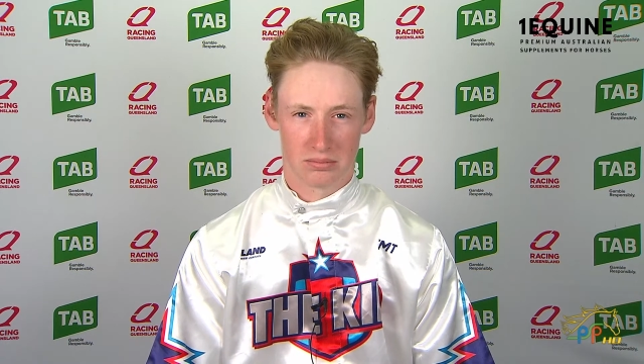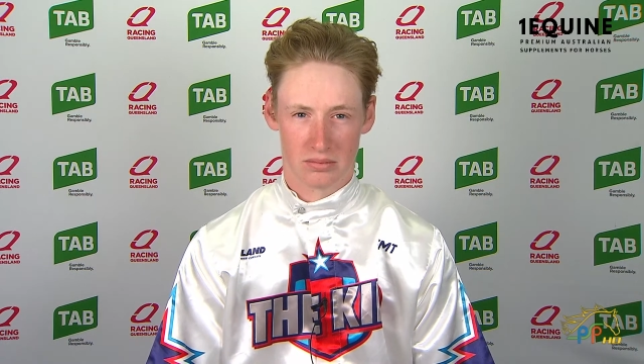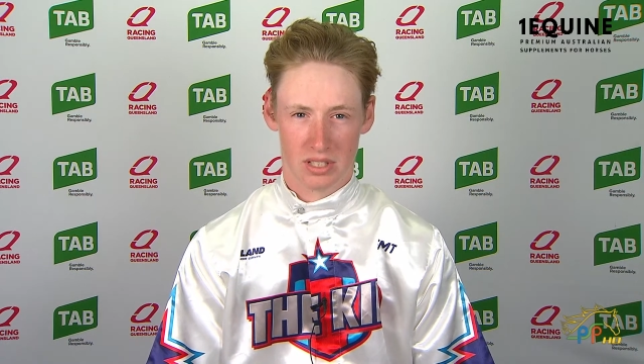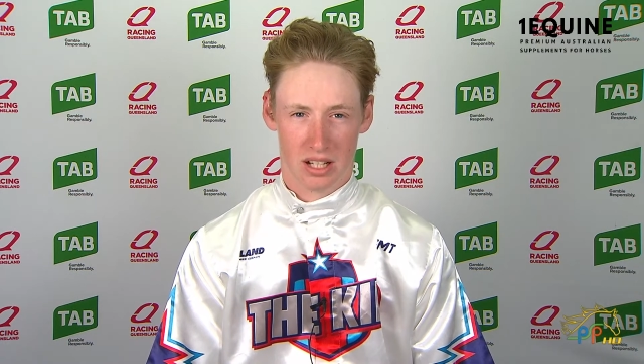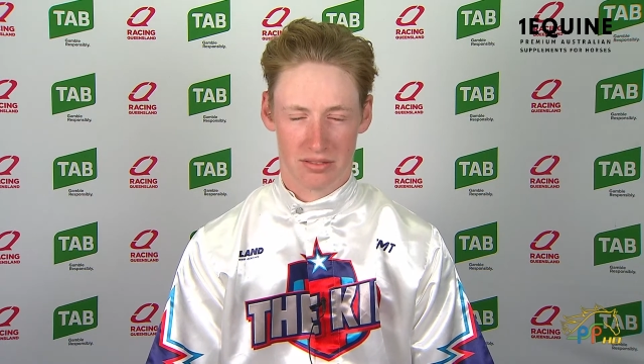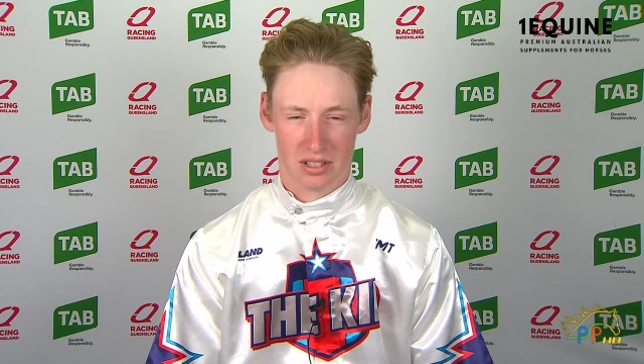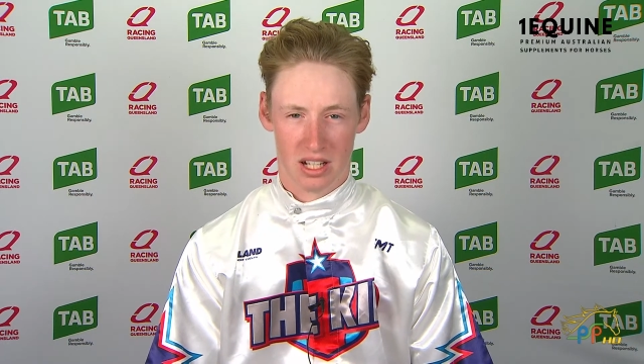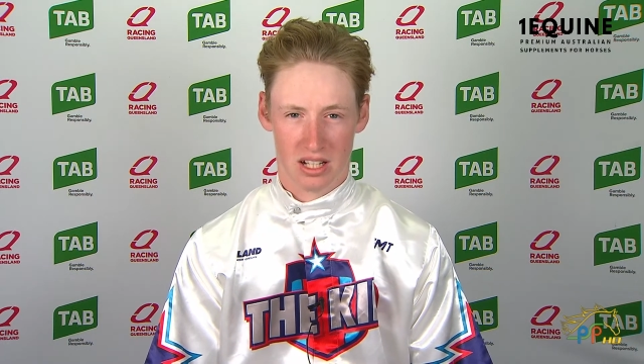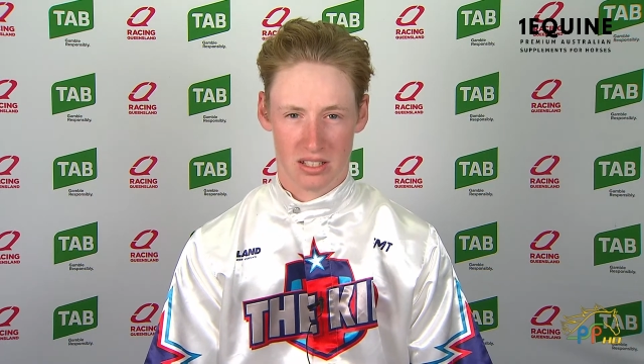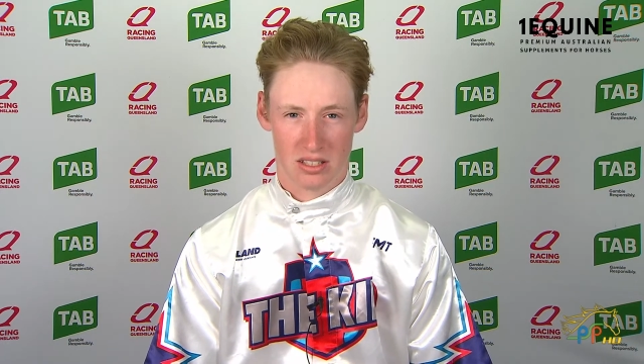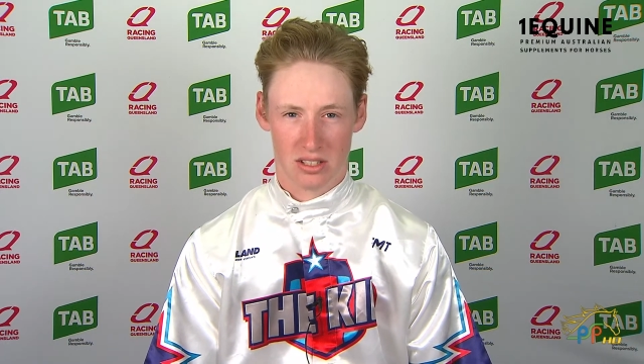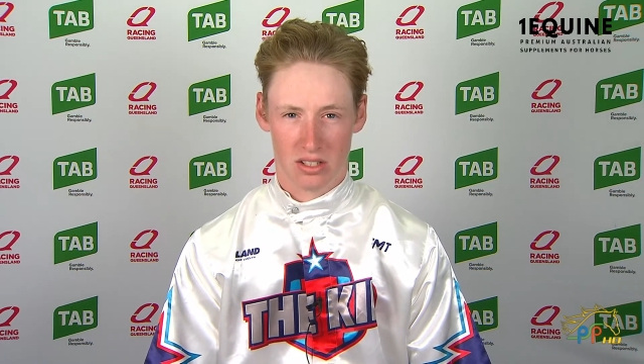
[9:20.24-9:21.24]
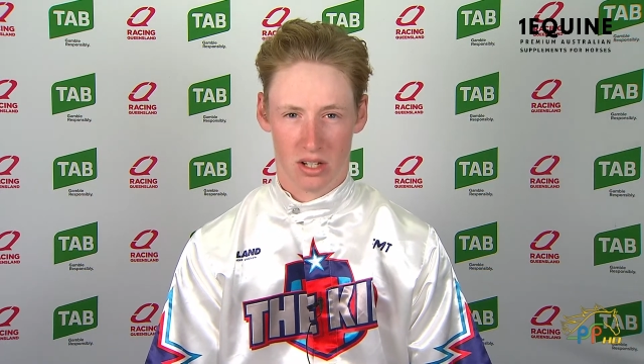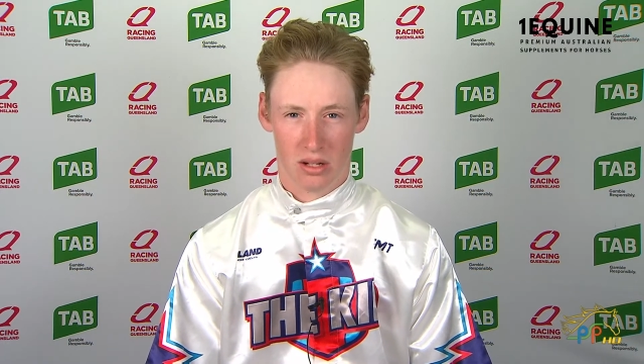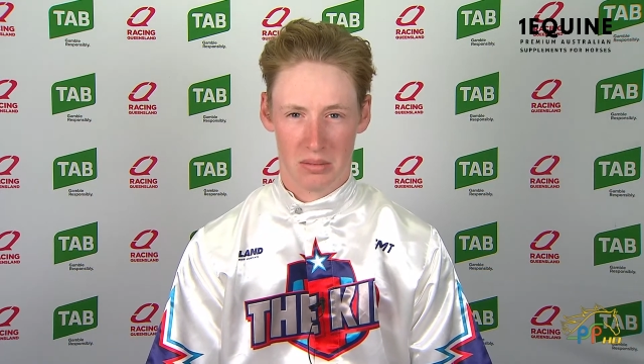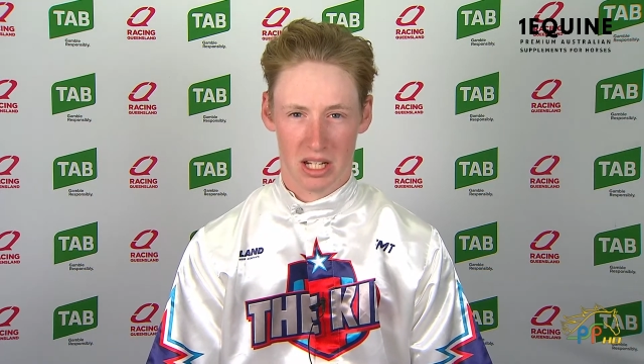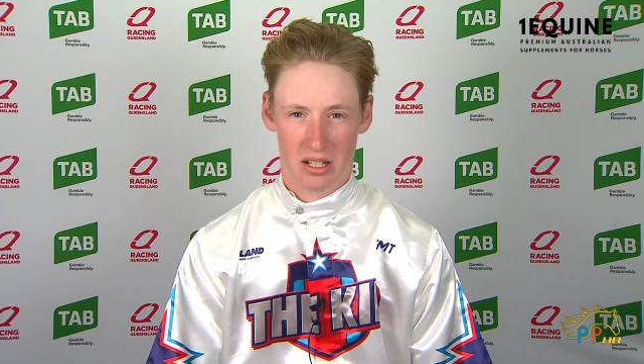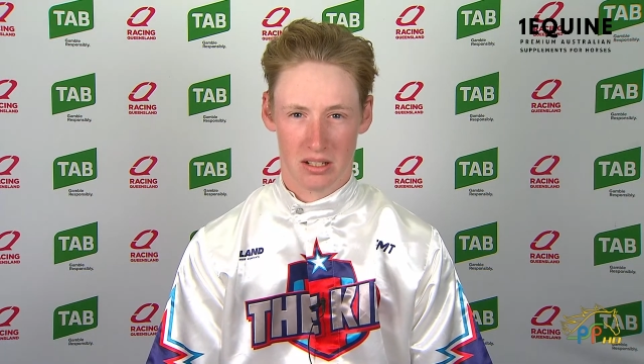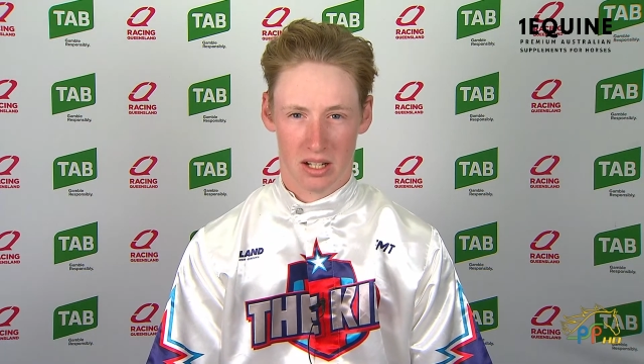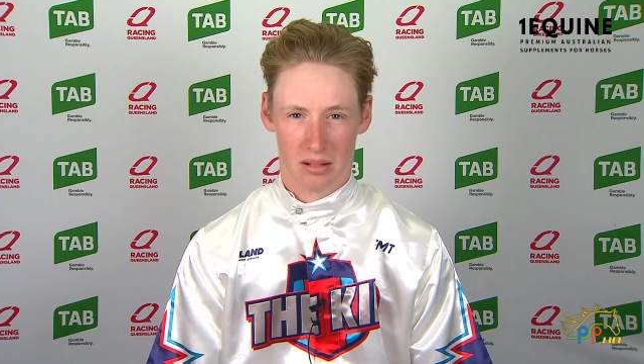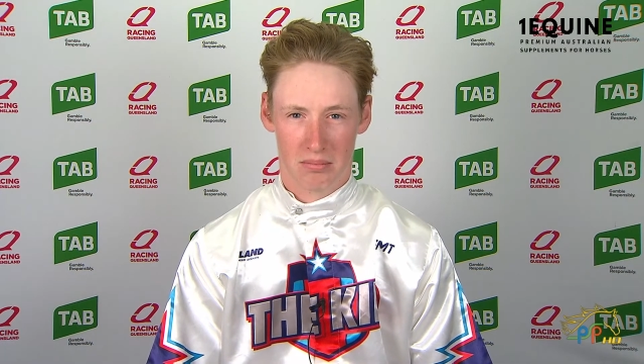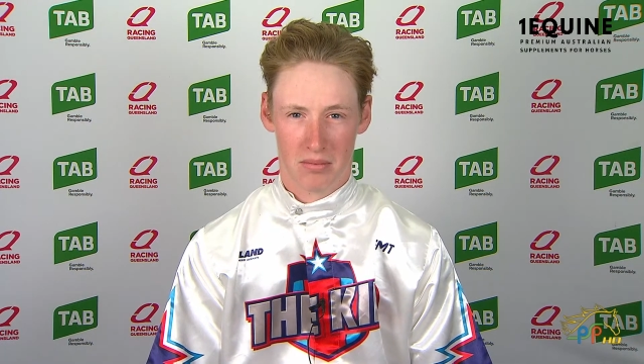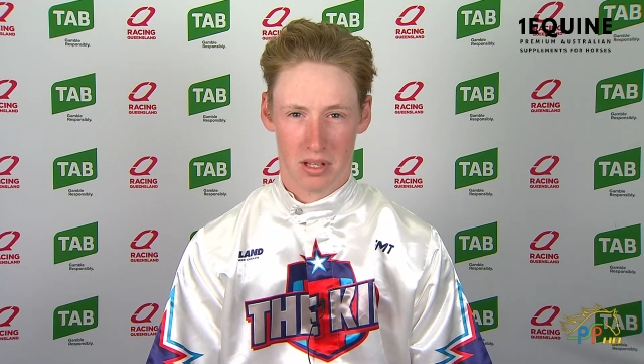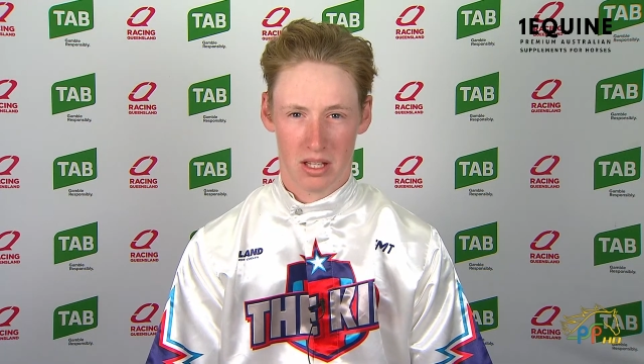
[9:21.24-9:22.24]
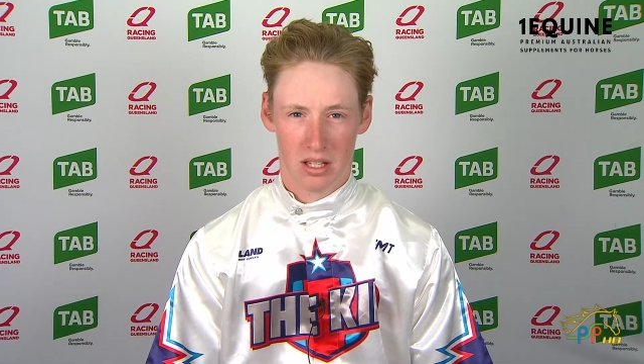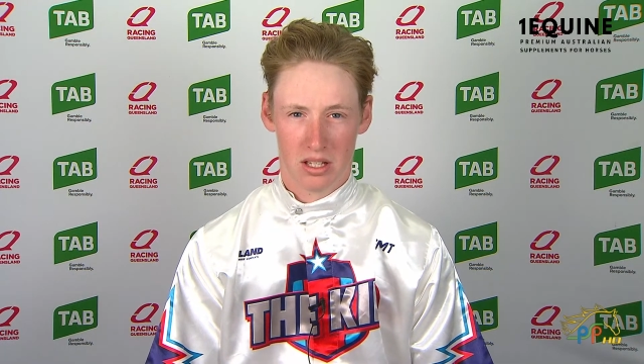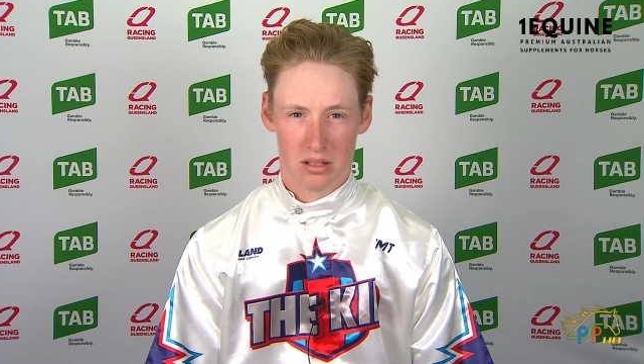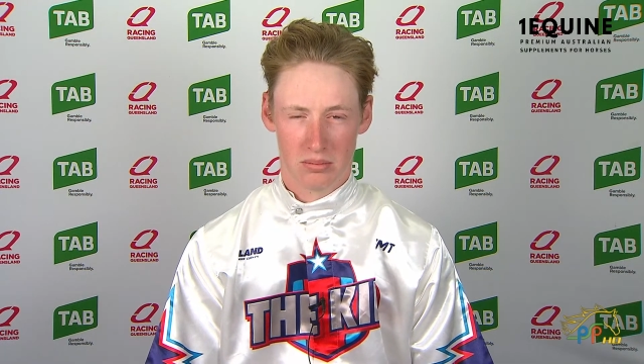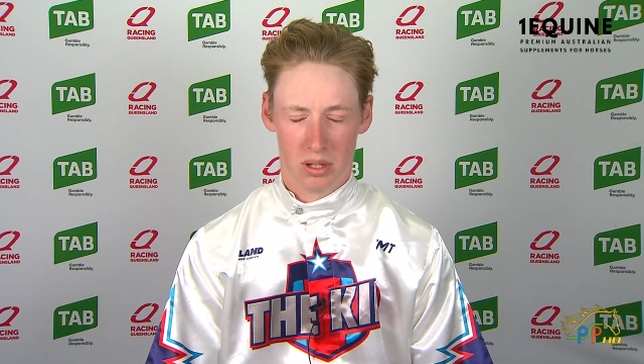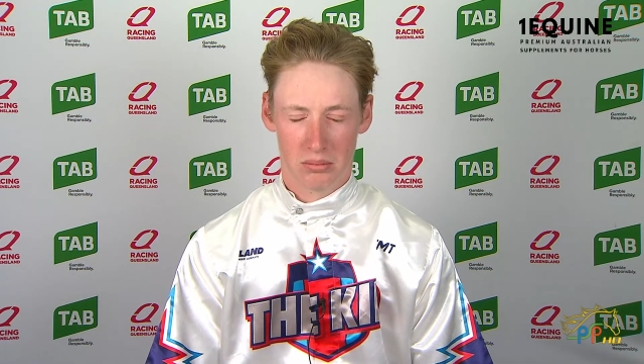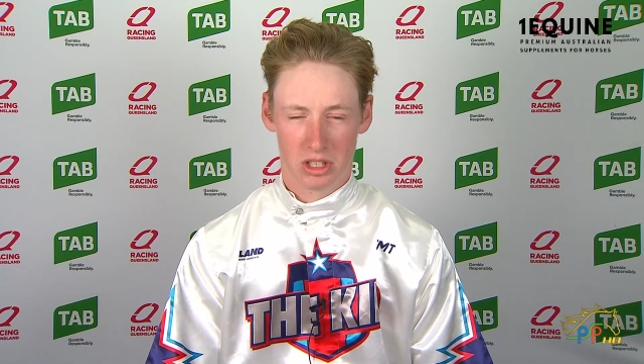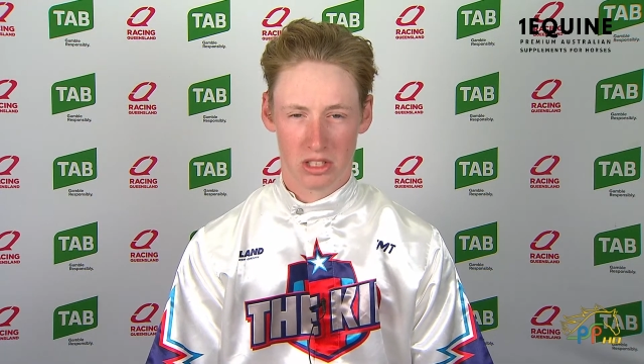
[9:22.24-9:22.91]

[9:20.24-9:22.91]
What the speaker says: tough tasks this time in. Probably